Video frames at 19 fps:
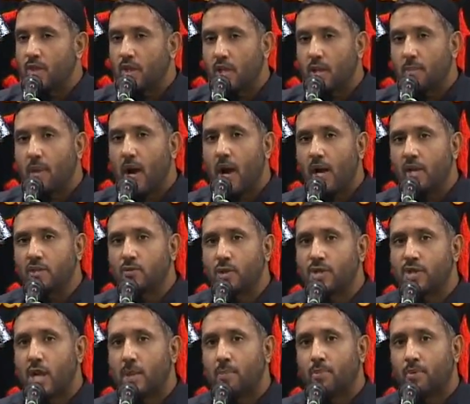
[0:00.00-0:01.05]
the namaz
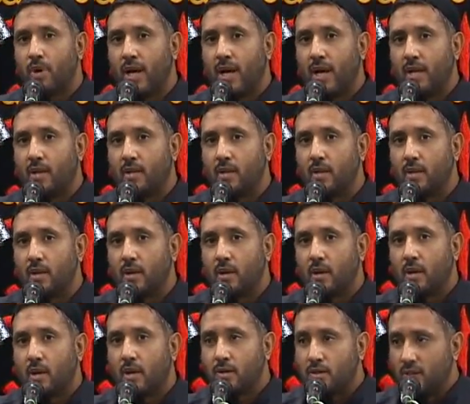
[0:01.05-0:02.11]
which I prayed
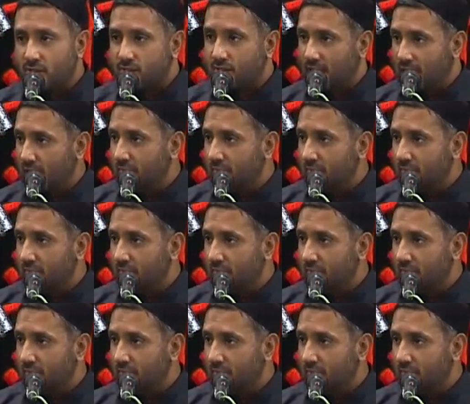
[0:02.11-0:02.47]
this